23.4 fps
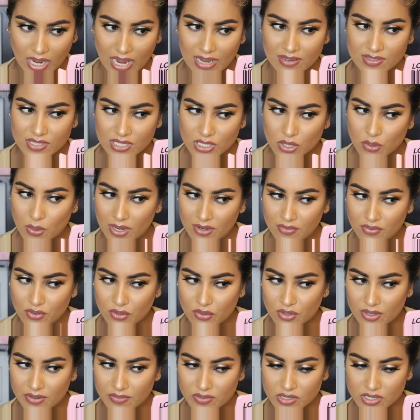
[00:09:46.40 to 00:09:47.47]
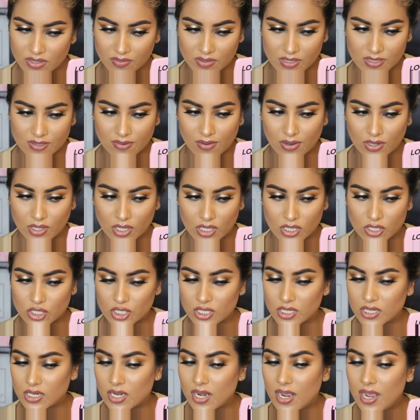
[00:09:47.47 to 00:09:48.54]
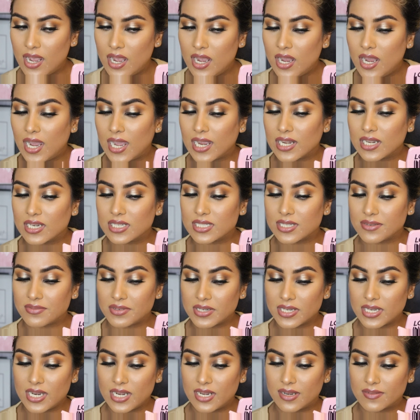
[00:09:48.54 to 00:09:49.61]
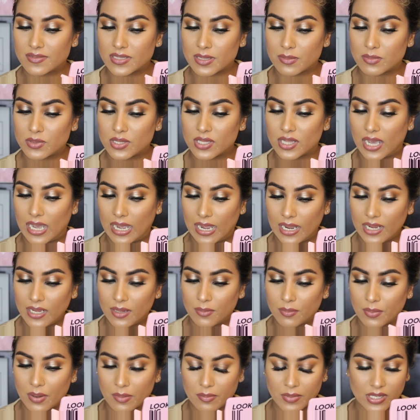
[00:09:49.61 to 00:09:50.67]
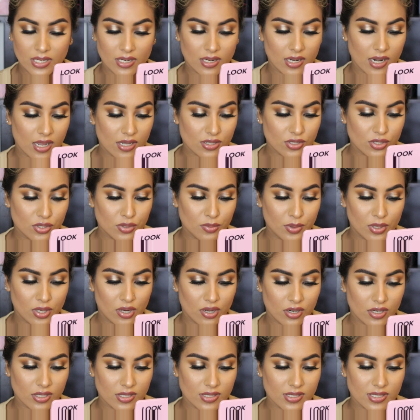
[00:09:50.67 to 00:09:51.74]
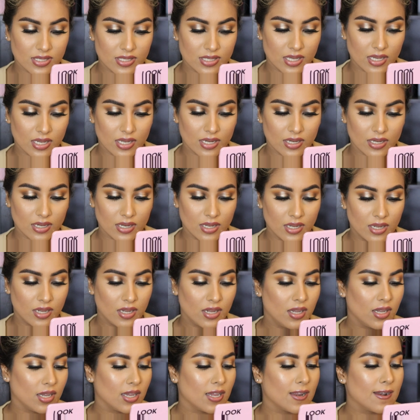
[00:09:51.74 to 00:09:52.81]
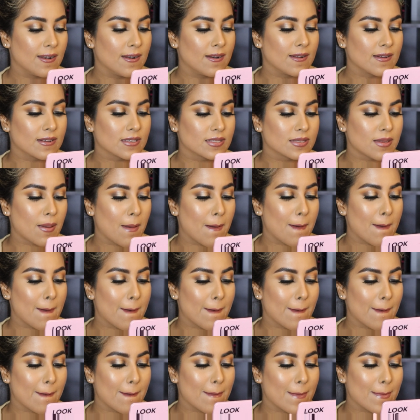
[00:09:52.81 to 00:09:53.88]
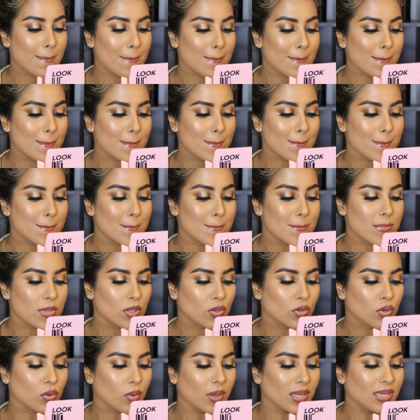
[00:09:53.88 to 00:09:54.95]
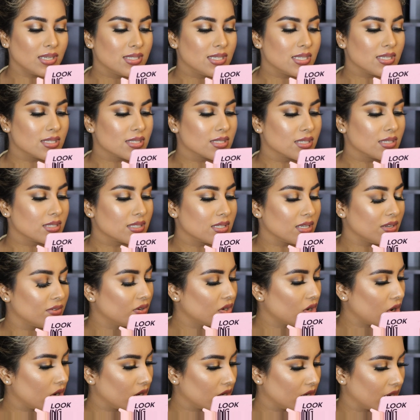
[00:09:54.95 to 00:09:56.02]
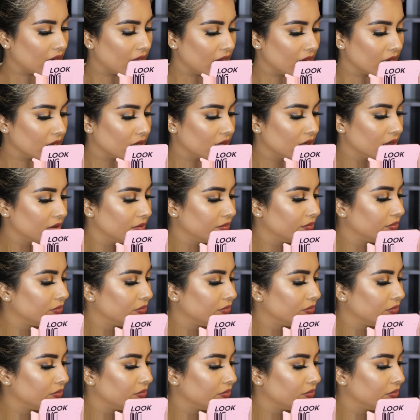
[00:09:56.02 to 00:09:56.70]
I've seen quite a few reviews of this foundation, and it definitely lives up to the hype. I mean, it lasts super long on the skin. It looks quite decent, even on like